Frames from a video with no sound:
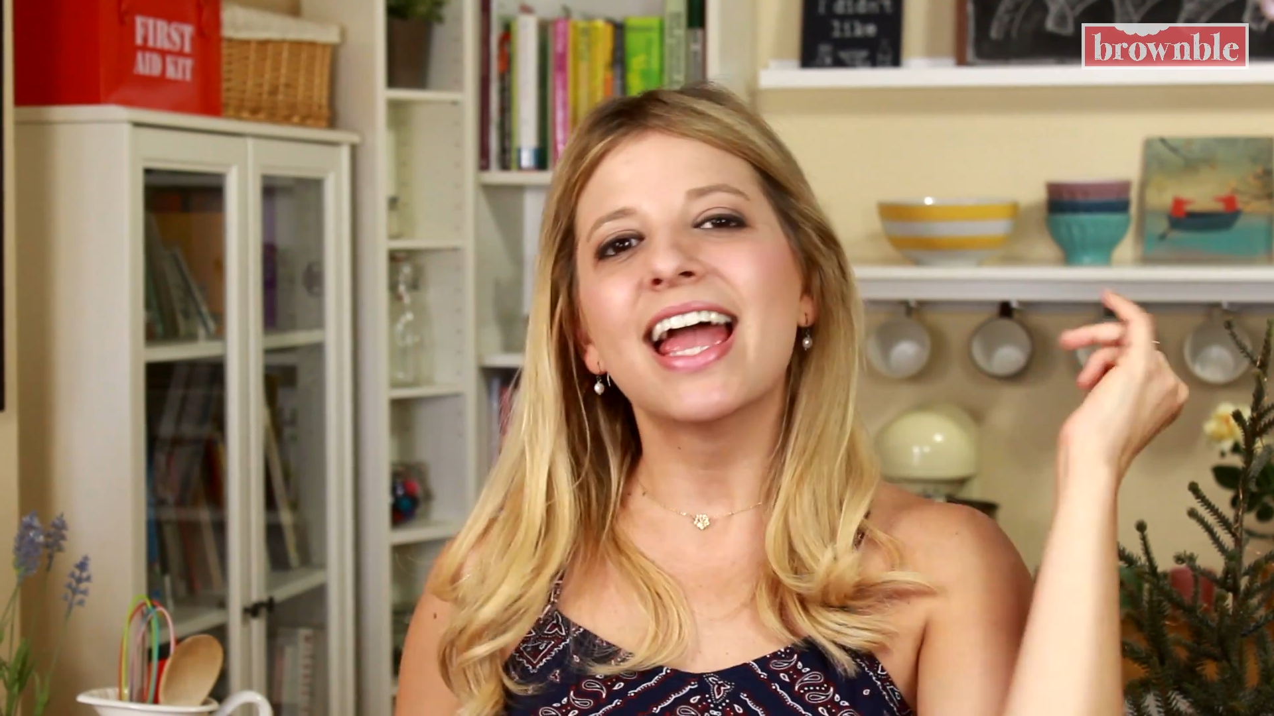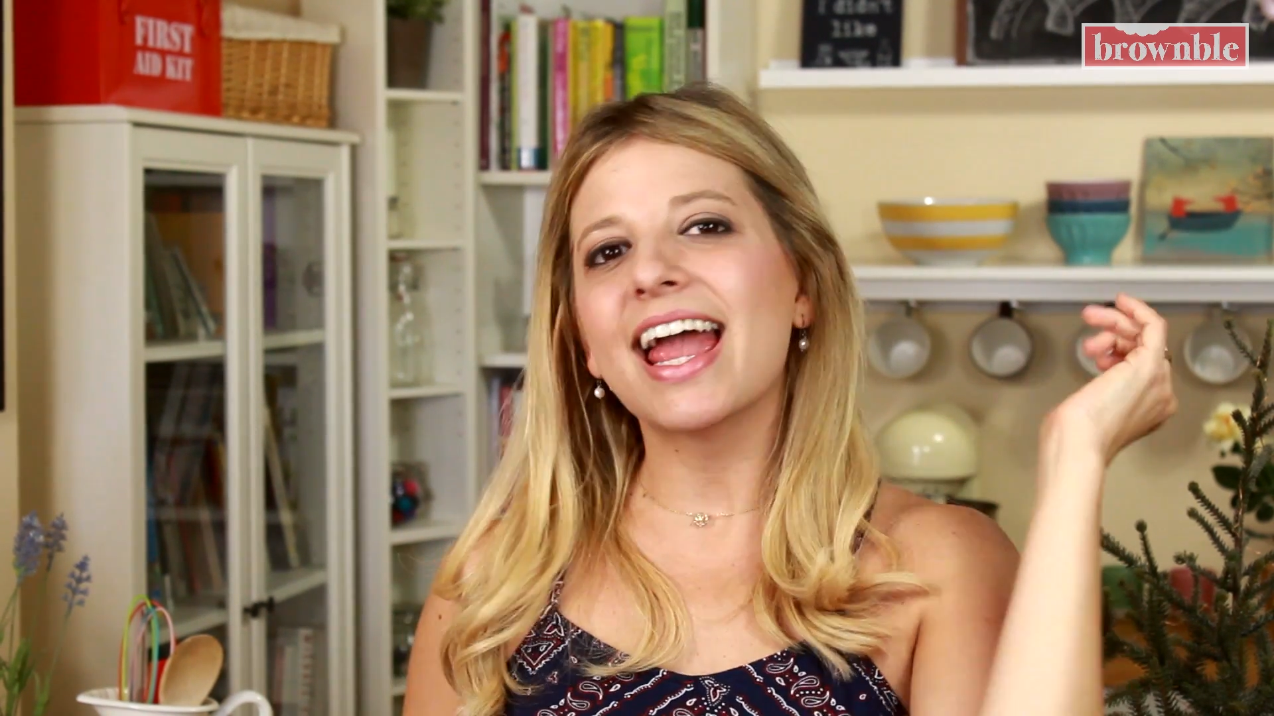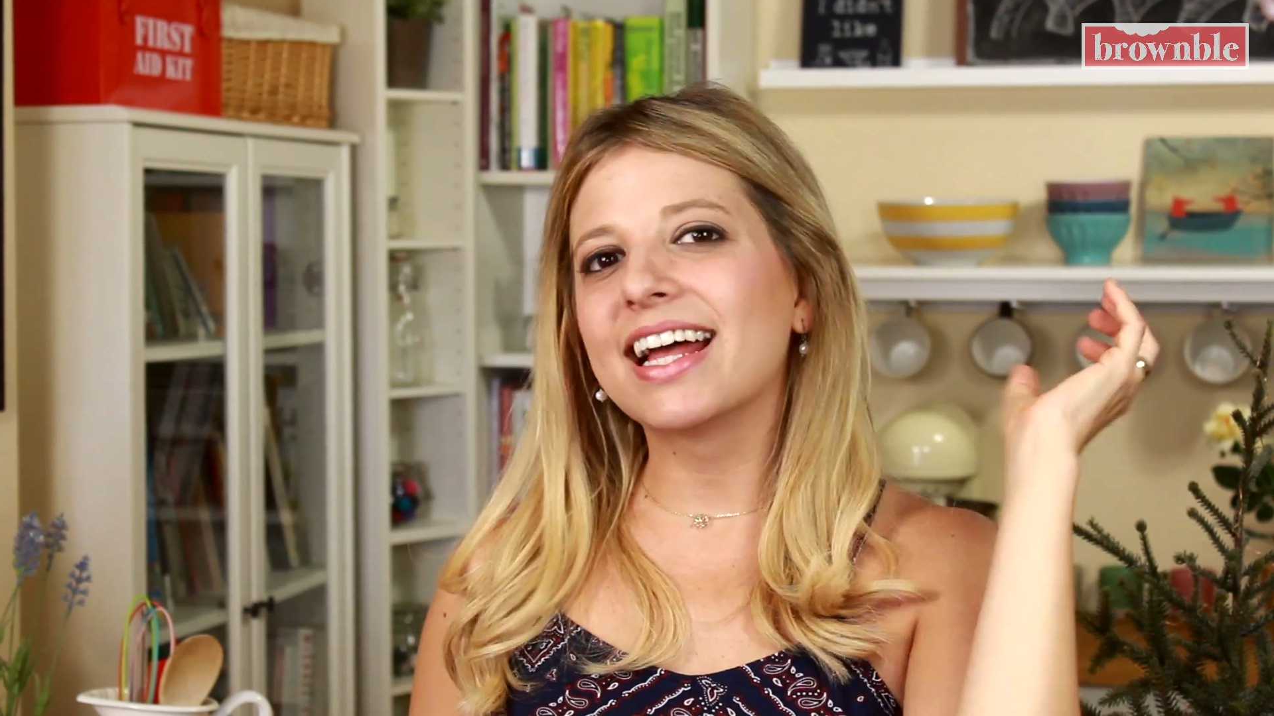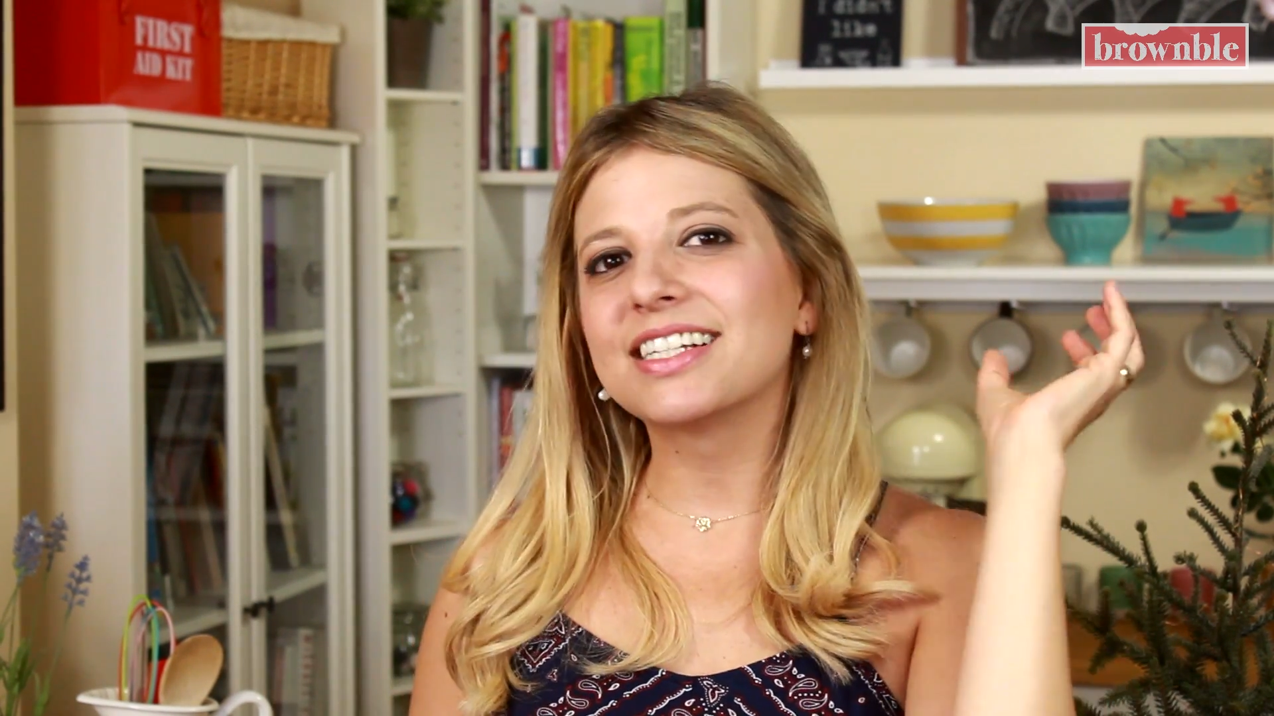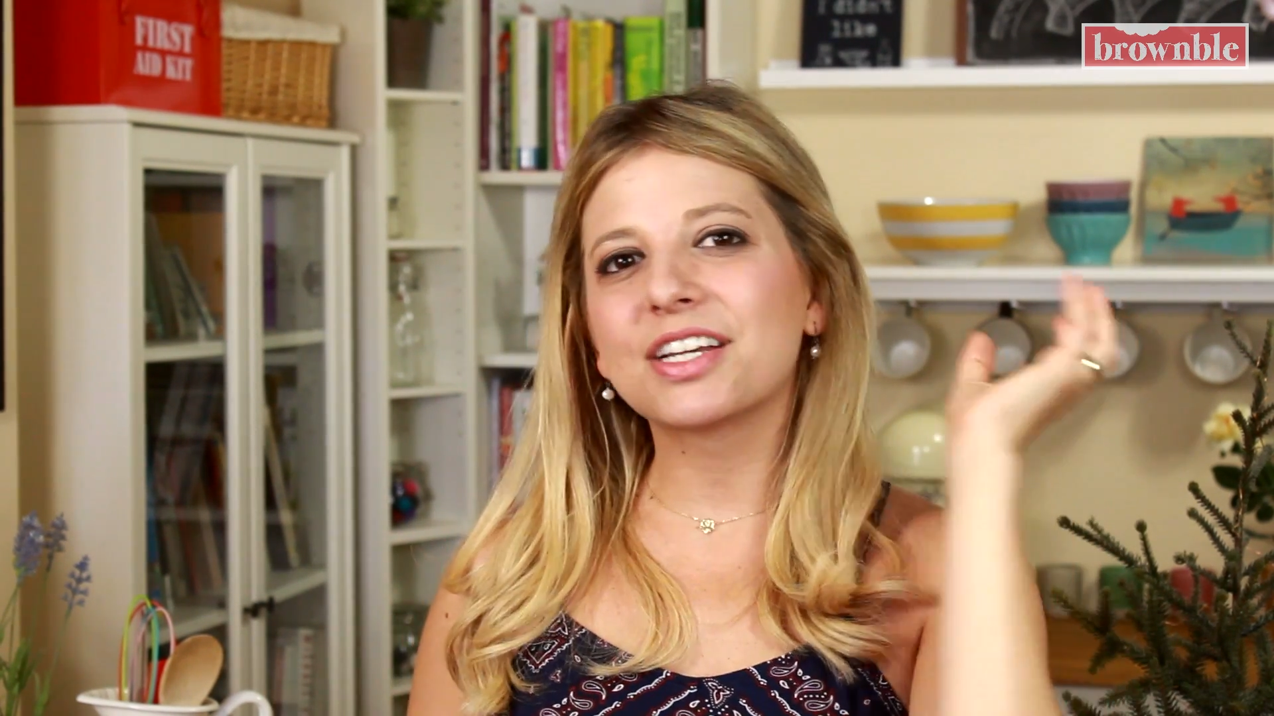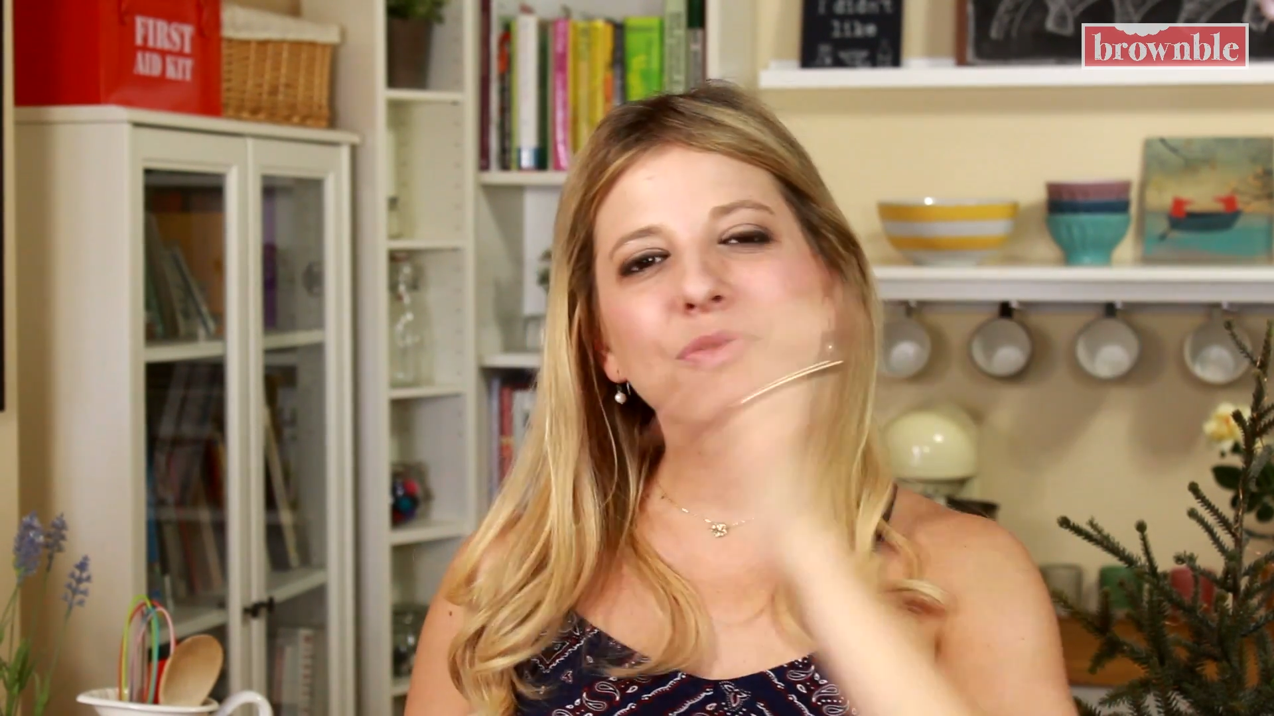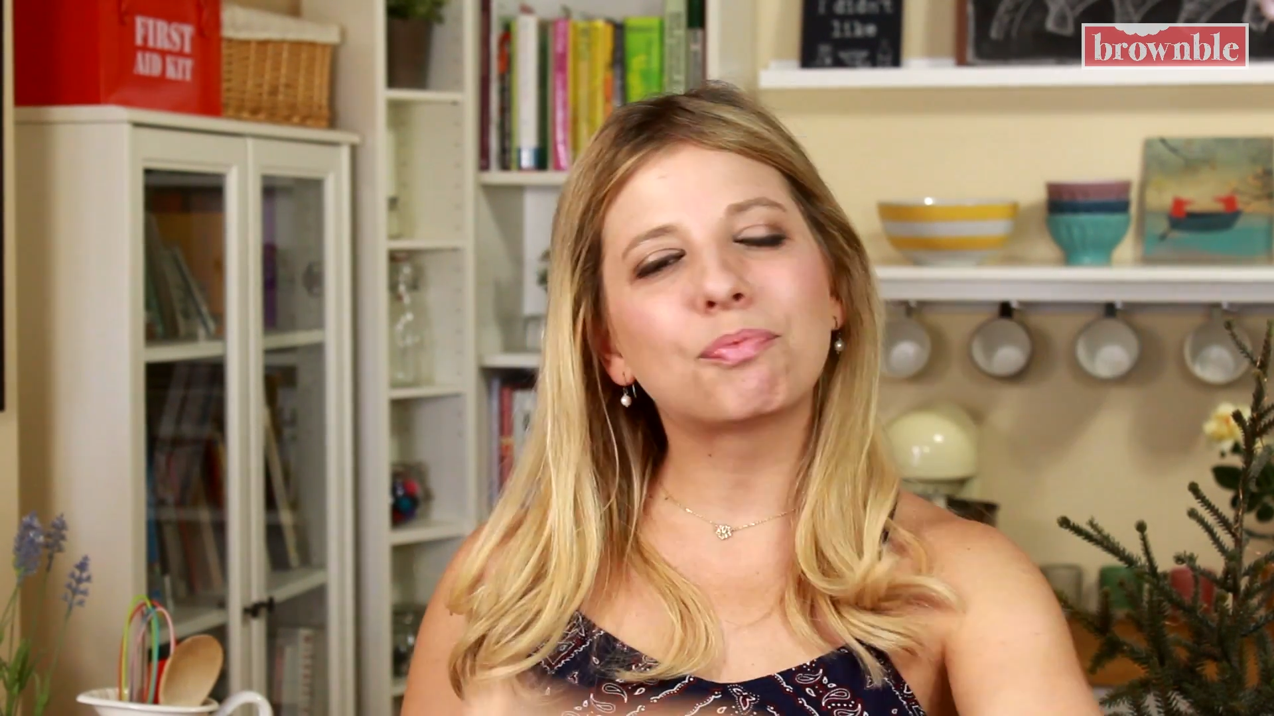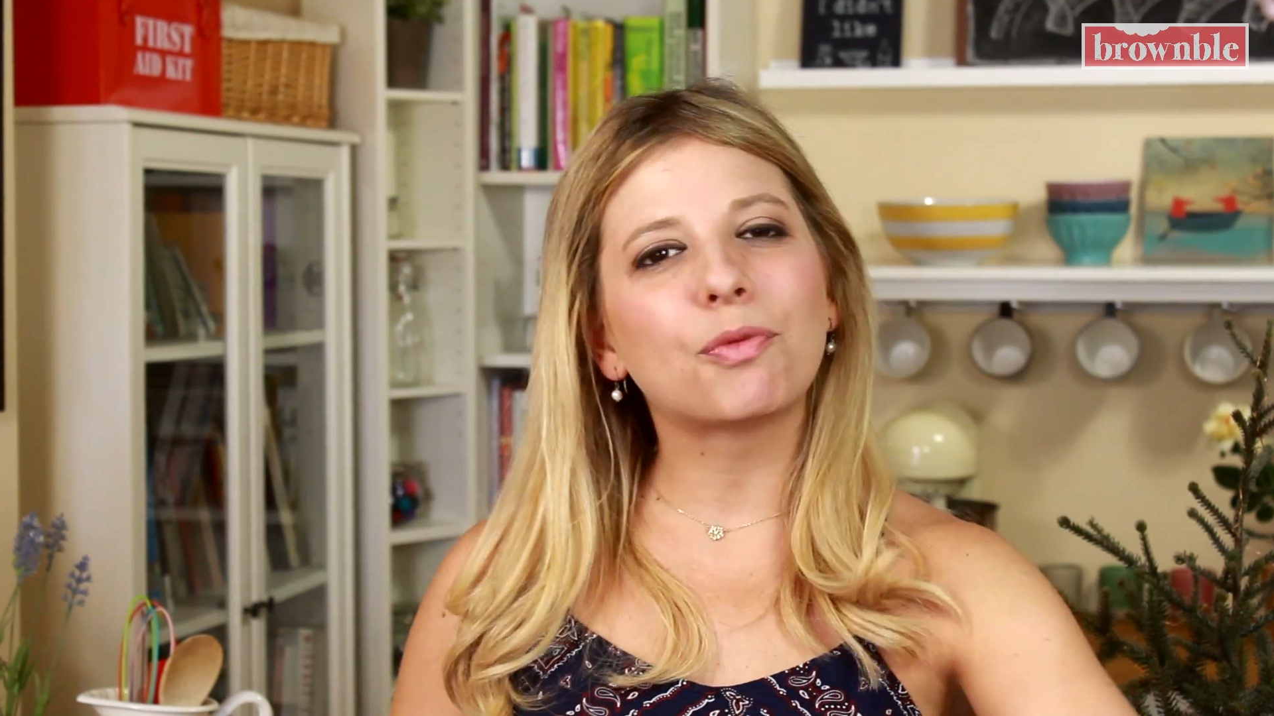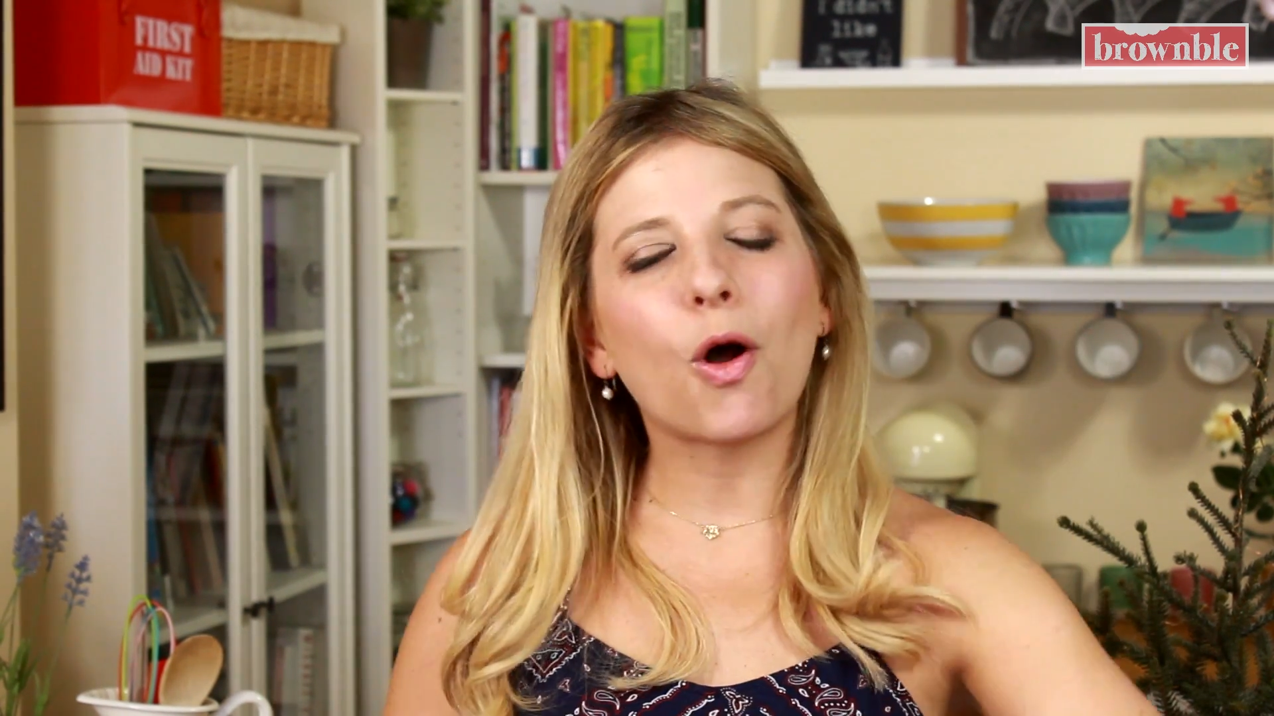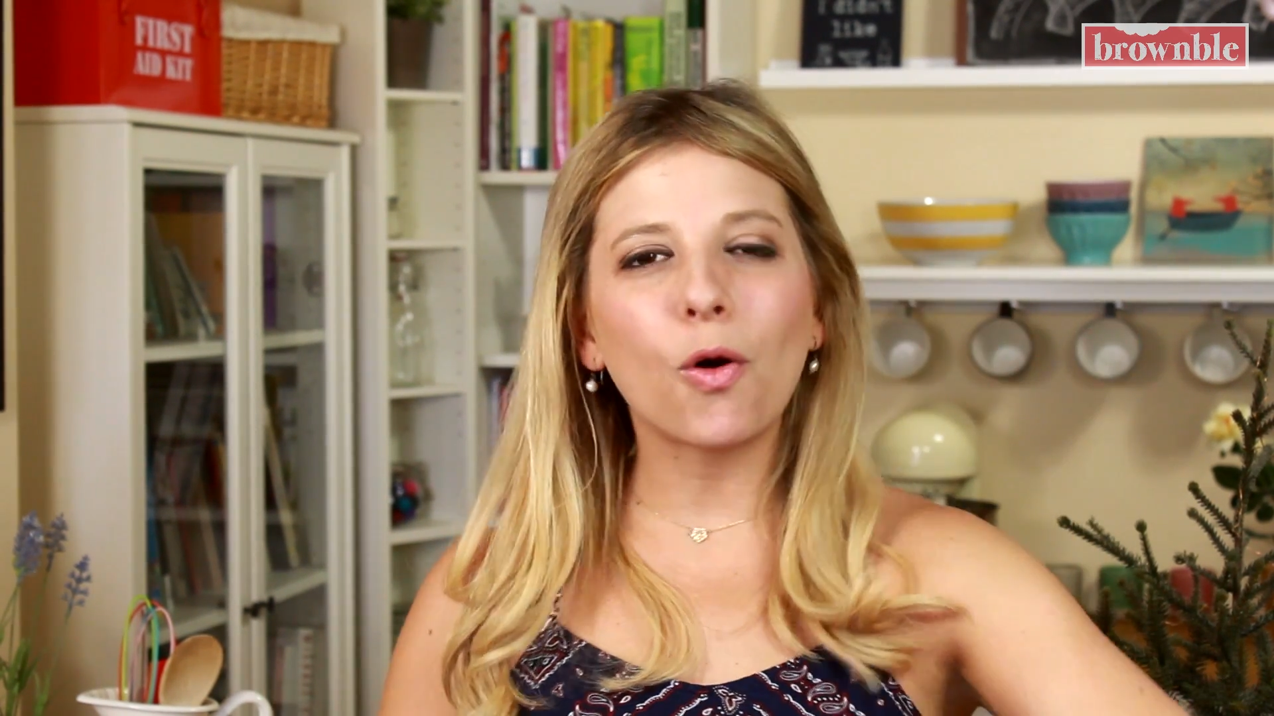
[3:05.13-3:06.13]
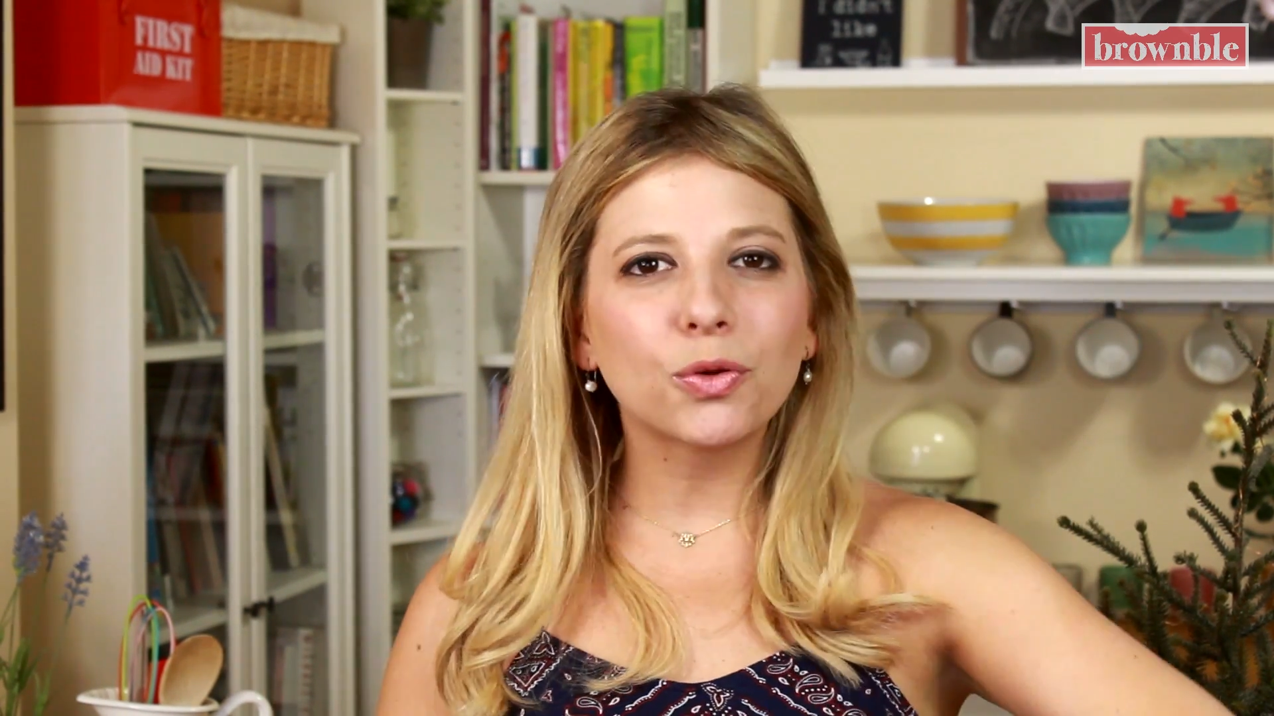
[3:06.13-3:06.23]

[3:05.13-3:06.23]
and whole